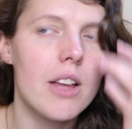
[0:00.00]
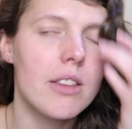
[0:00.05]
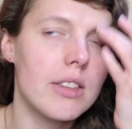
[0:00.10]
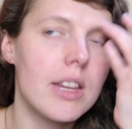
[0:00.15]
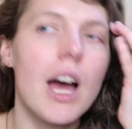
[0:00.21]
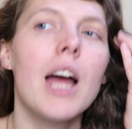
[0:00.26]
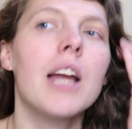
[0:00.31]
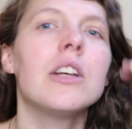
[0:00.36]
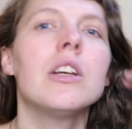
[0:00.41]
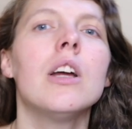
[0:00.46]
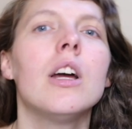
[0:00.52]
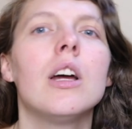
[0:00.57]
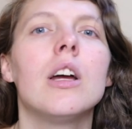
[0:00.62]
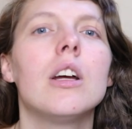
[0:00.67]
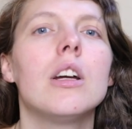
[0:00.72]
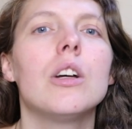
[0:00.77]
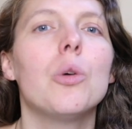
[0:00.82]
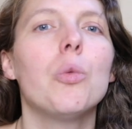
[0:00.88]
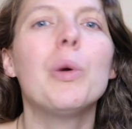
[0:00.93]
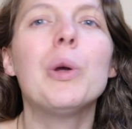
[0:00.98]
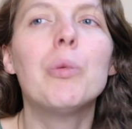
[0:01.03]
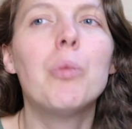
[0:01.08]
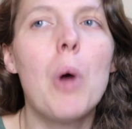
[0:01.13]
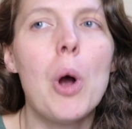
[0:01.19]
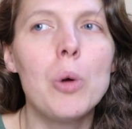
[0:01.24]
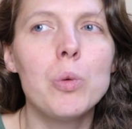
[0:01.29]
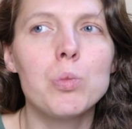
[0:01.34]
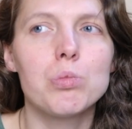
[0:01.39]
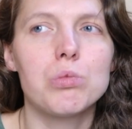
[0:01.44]
then we
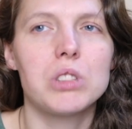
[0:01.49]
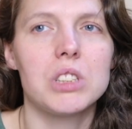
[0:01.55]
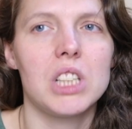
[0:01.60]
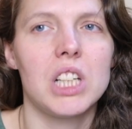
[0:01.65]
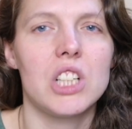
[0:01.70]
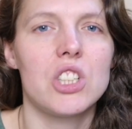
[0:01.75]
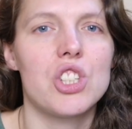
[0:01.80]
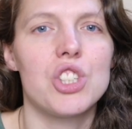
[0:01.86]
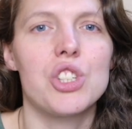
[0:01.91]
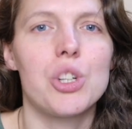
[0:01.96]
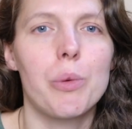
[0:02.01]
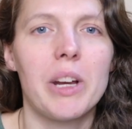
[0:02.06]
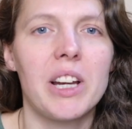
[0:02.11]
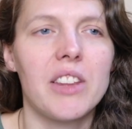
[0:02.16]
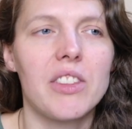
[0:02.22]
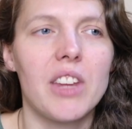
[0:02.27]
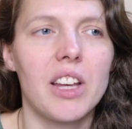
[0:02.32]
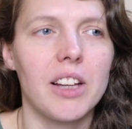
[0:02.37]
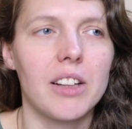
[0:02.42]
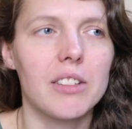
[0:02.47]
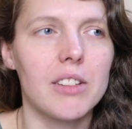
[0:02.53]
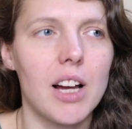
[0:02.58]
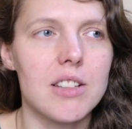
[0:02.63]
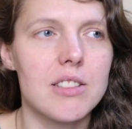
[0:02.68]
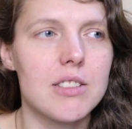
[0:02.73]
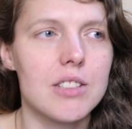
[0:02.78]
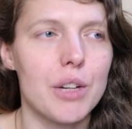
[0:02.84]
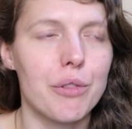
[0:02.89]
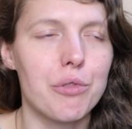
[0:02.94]
won't need to do anything
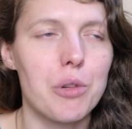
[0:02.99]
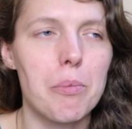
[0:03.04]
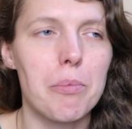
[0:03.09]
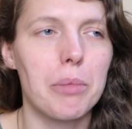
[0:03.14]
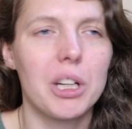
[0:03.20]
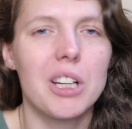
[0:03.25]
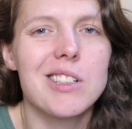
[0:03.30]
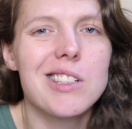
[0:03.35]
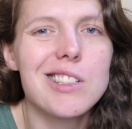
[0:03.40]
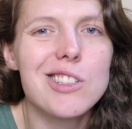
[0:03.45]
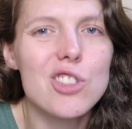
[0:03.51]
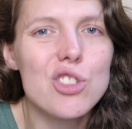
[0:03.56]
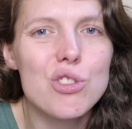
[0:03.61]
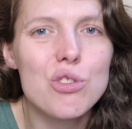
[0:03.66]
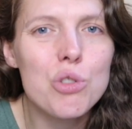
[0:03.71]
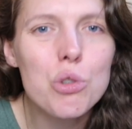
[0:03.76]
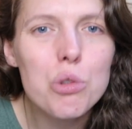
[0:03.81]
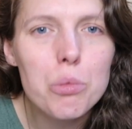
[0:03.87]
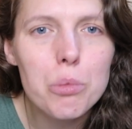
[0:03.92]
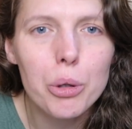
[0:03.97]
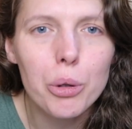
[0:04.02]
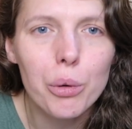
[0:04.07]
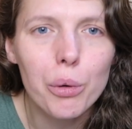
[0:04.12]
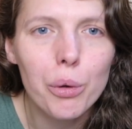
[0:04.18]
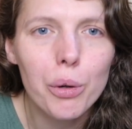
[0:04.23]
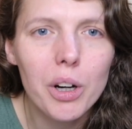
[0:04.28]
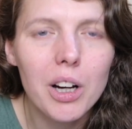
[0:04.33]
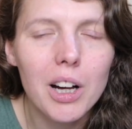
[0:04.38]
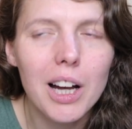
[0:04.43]
that's different because it's just
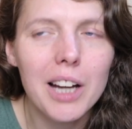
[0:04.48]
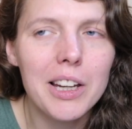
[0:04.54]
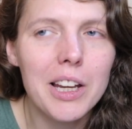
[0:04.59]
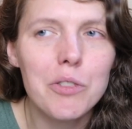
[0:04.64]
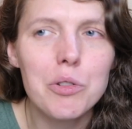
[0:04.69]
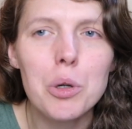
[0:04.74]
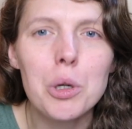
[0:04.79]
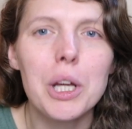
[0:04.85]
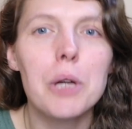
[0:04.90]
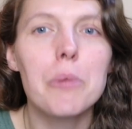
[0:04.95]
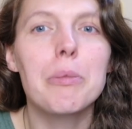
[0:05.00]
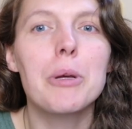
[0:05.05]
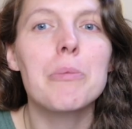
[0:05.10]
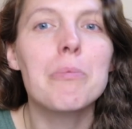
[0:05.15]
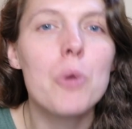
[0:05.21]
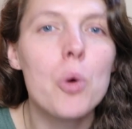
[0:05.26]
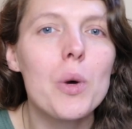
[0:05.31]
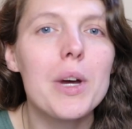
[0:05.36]
normal. And it'll be more